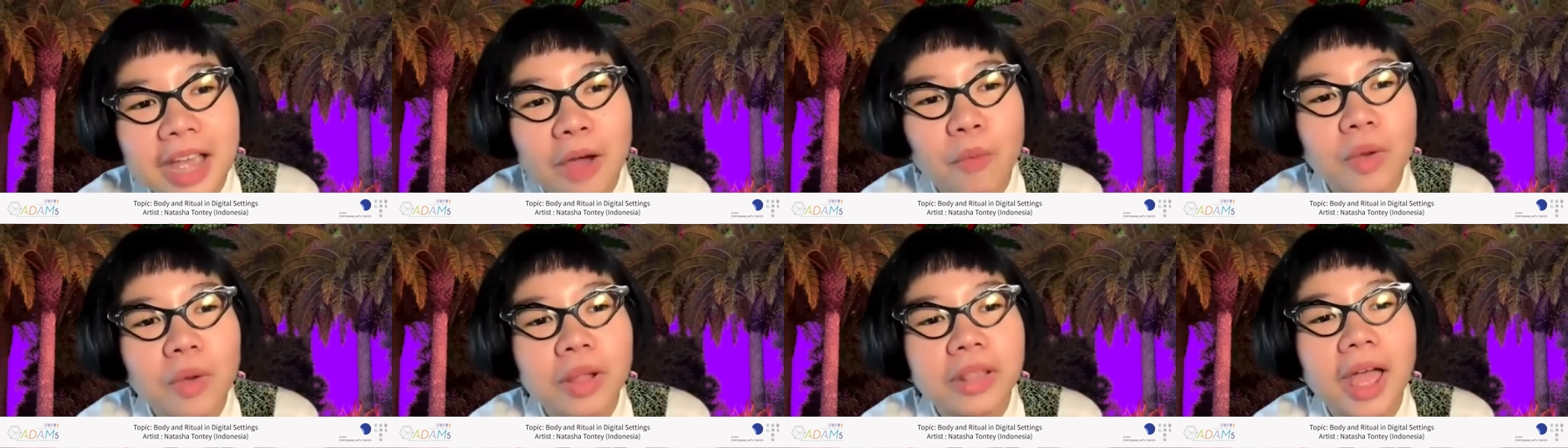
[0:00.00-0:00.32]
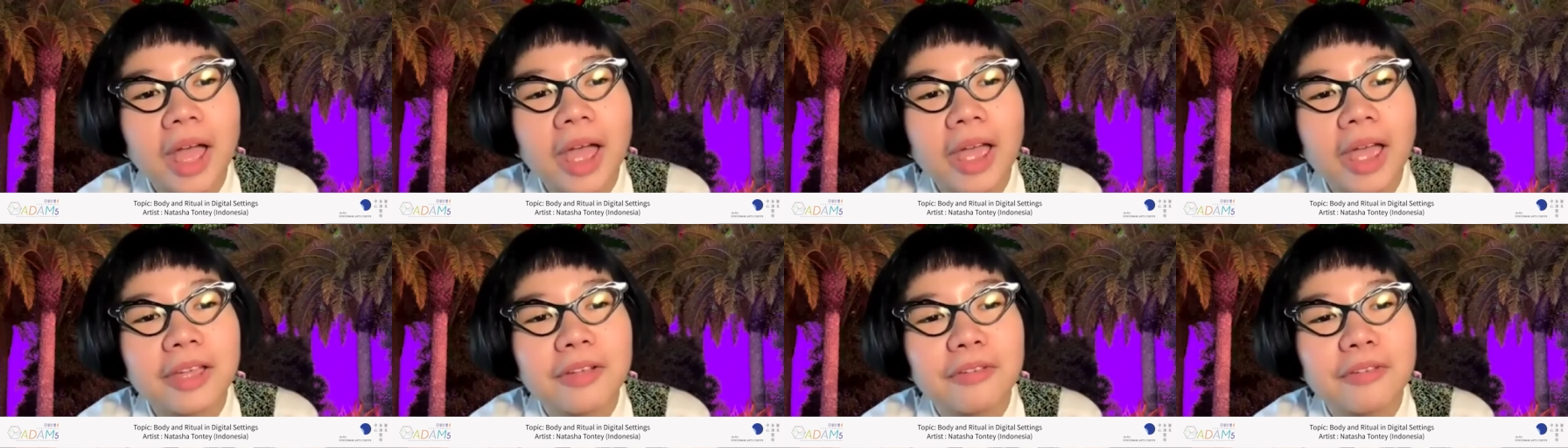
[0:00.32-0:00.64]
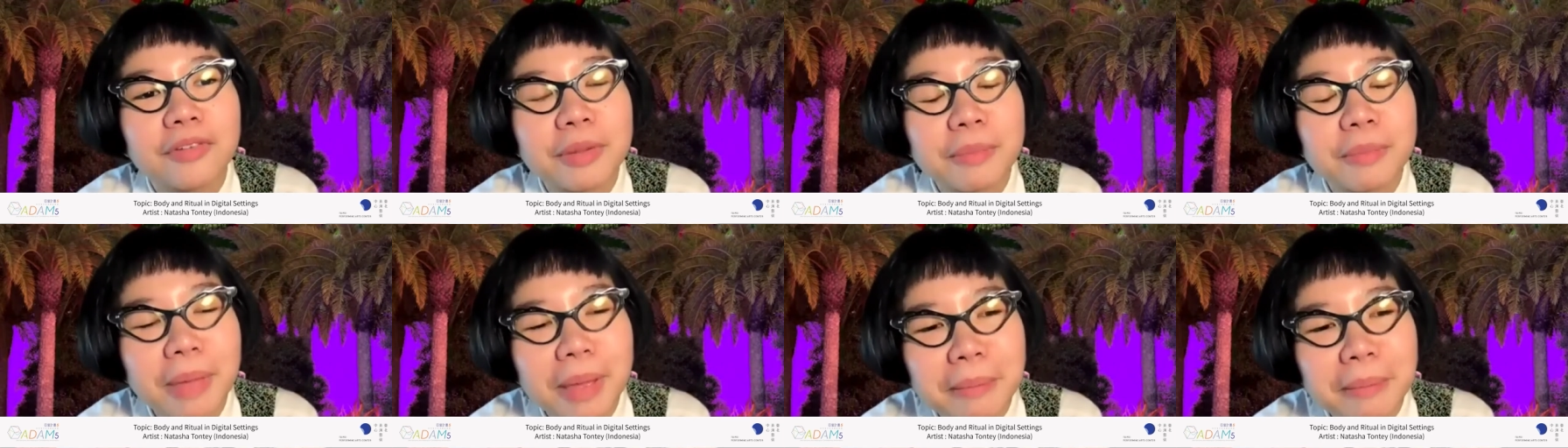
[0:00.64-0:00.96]
What I
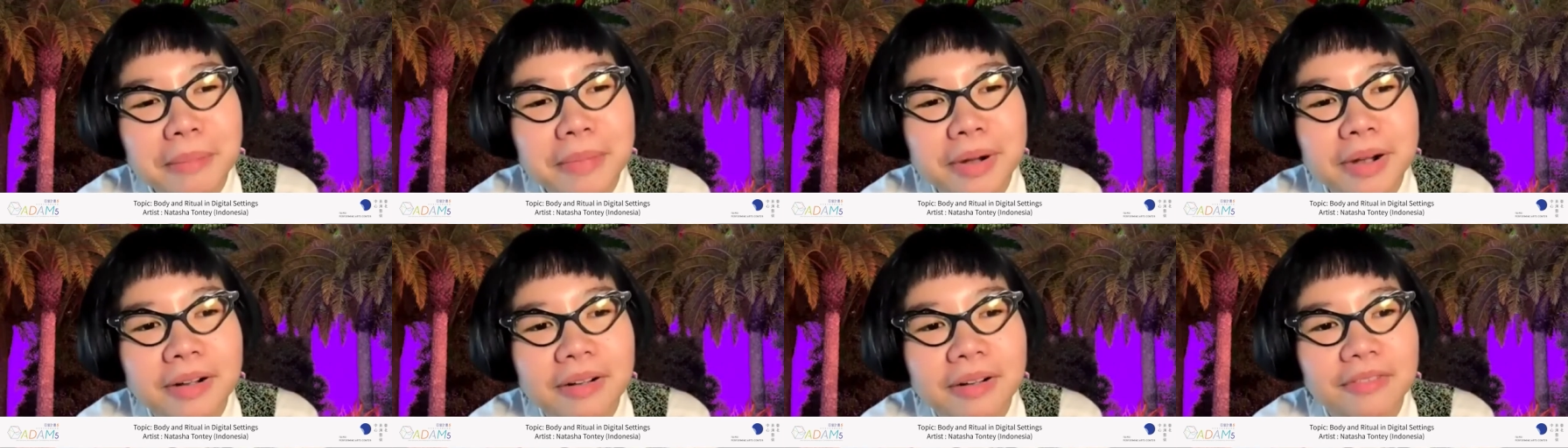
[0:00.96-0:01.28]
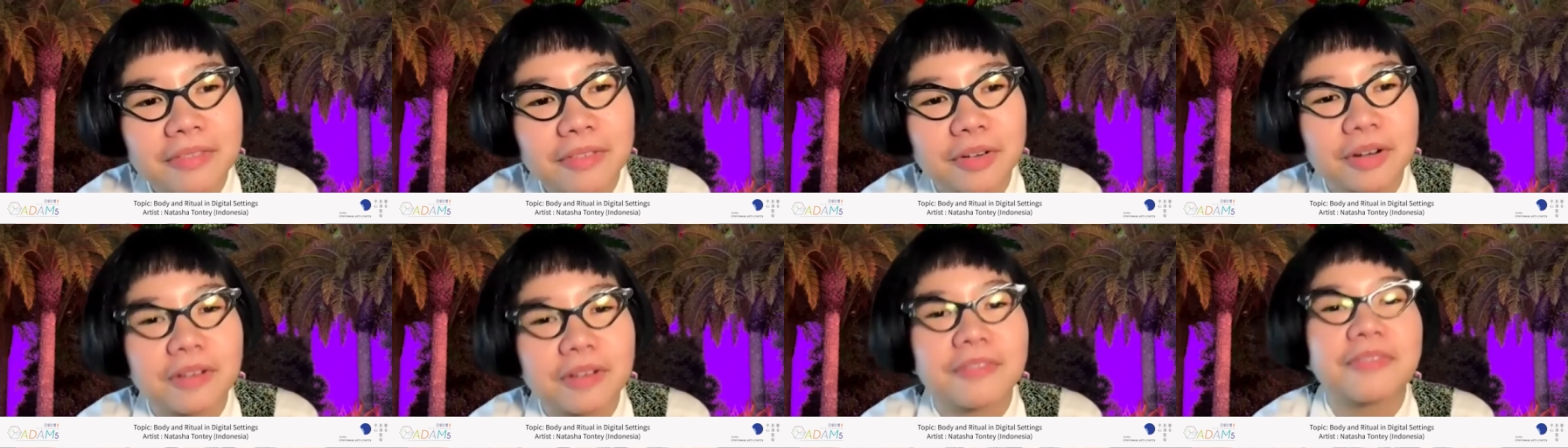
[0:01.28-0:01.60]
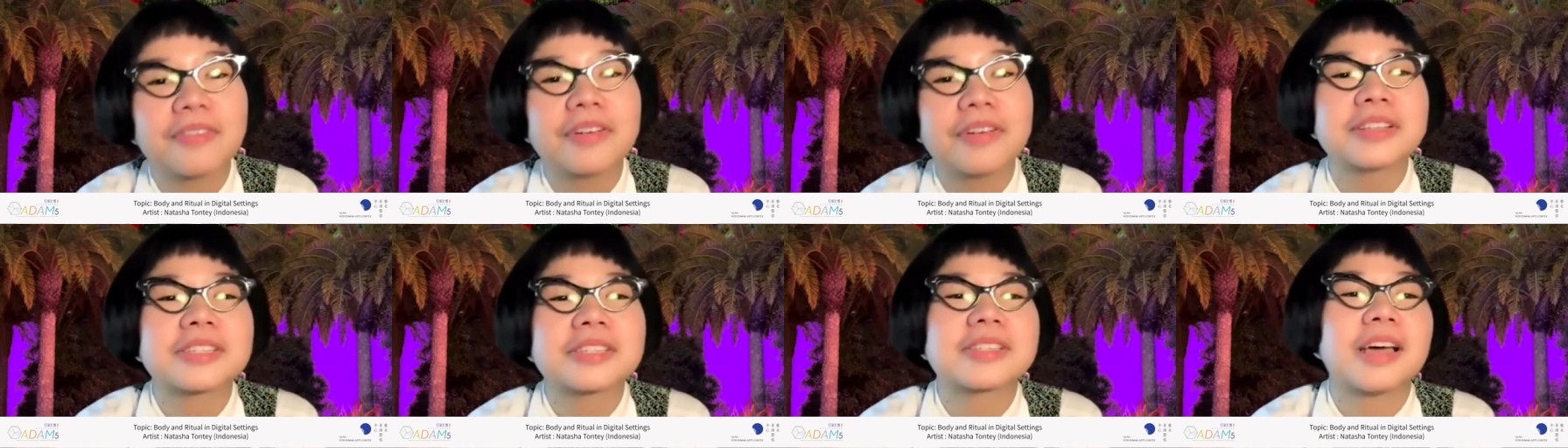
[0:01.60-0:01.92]
remember for the
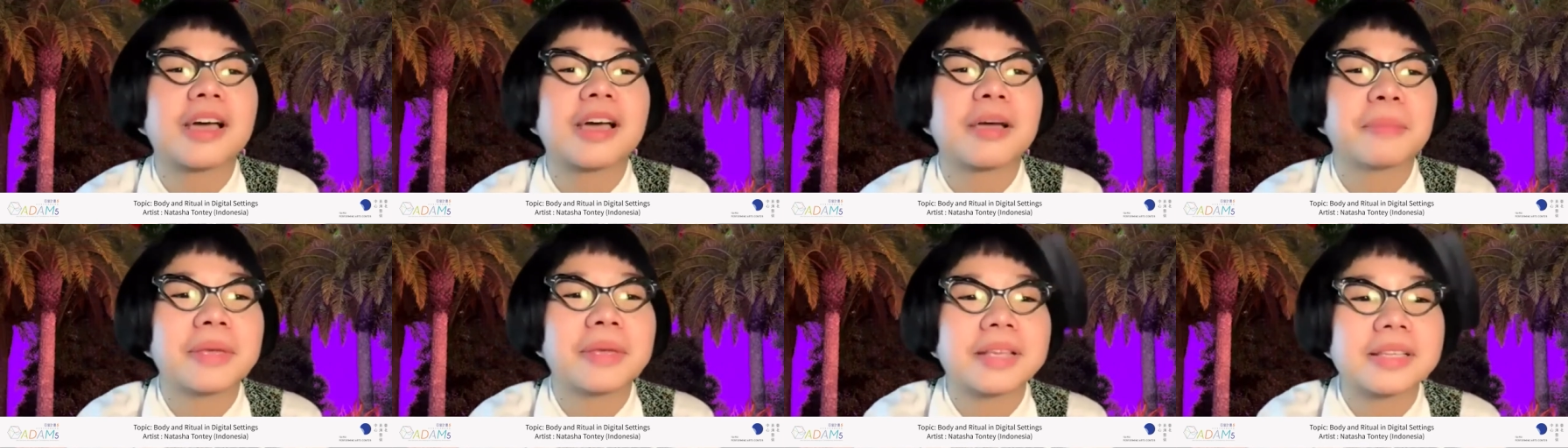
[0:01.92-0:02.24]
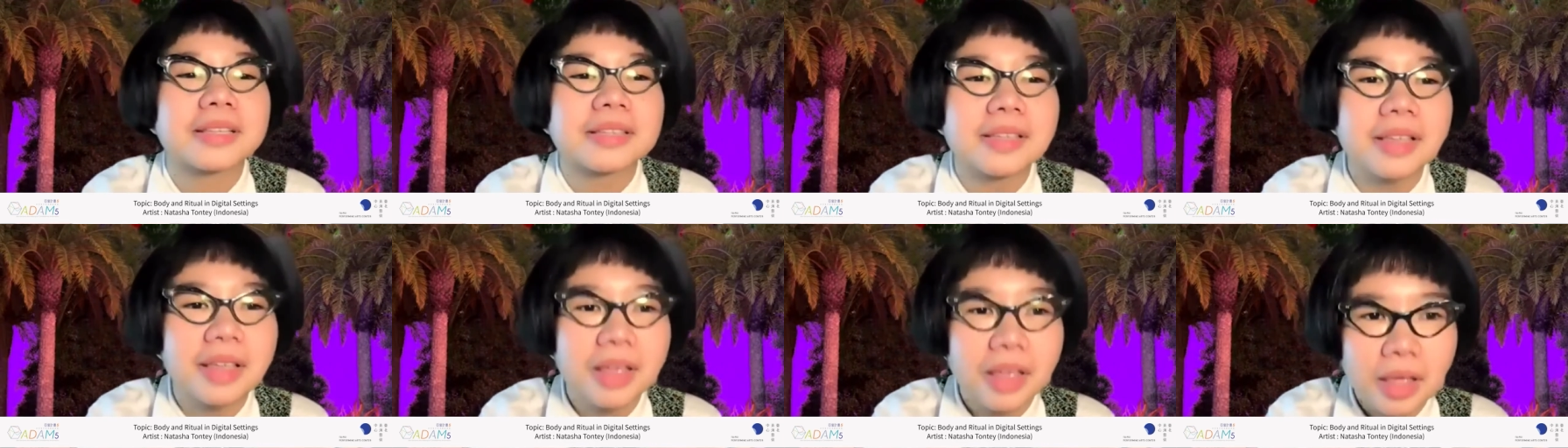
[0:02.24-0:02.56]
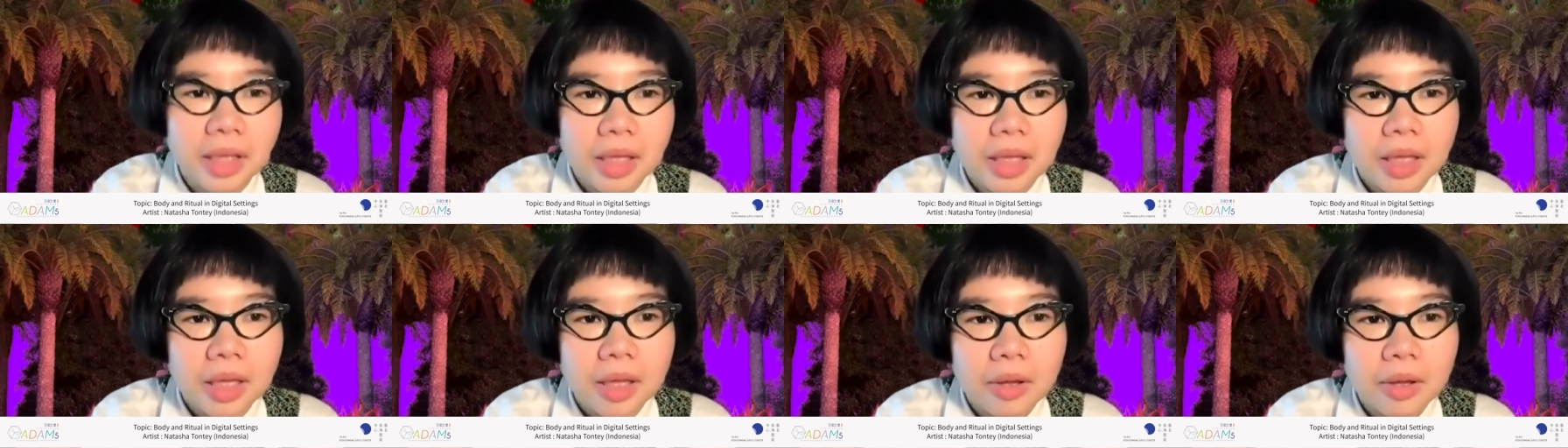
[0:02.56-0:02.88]
first time is
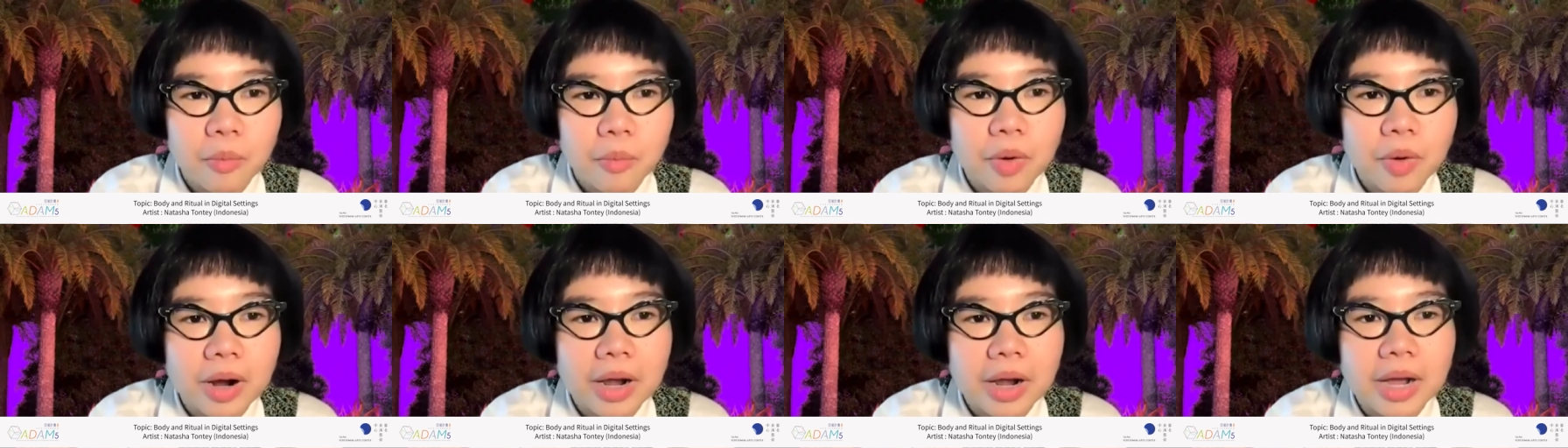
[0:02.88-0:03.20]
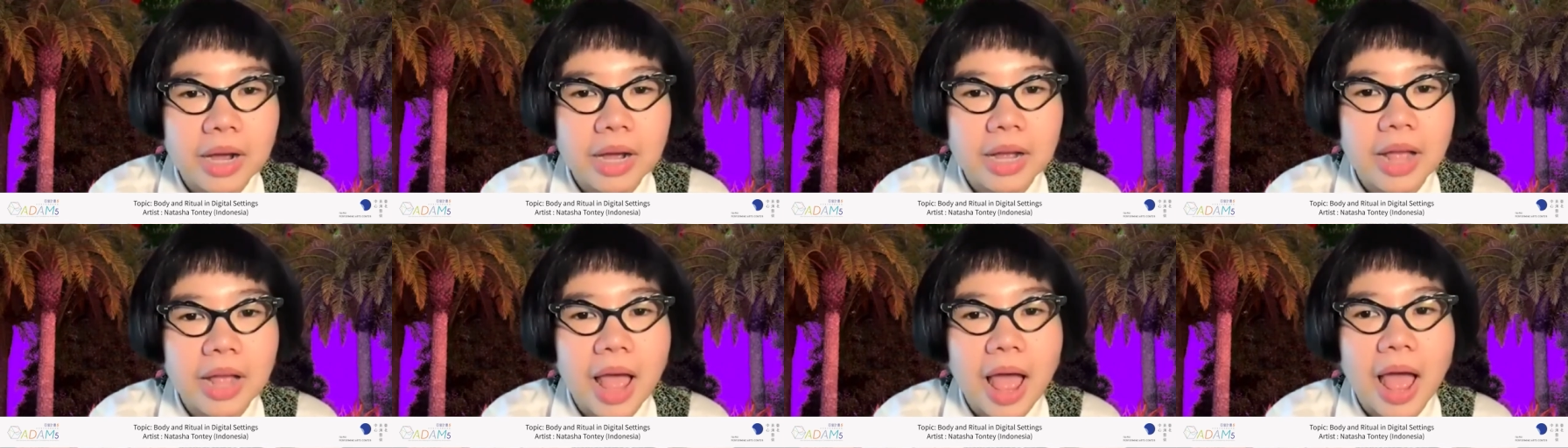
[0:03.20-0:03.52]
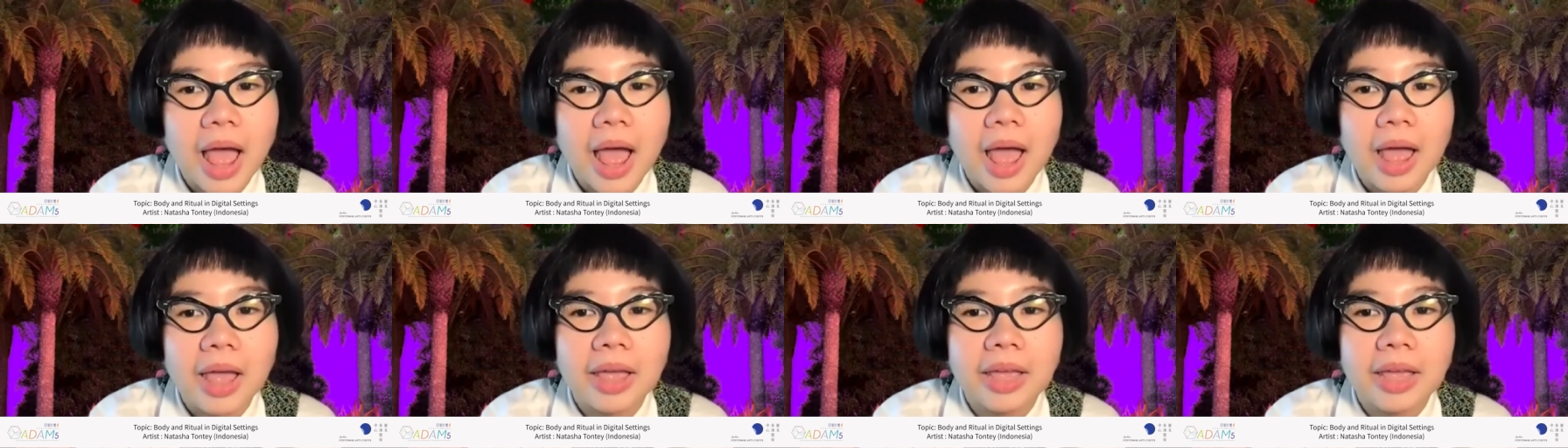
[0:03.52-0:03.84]

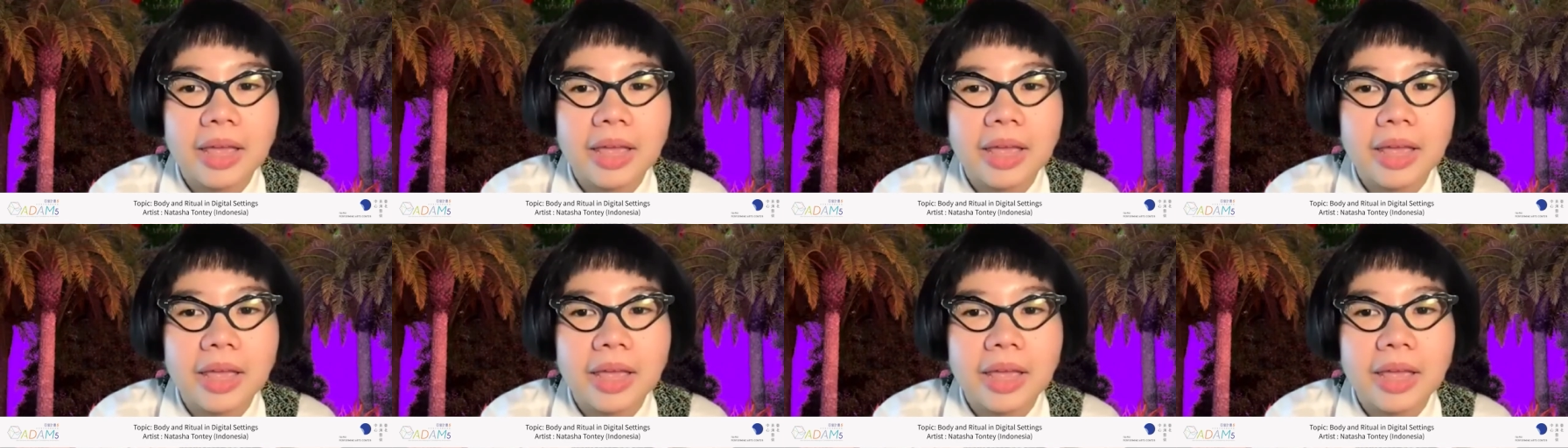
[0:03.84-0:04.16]
I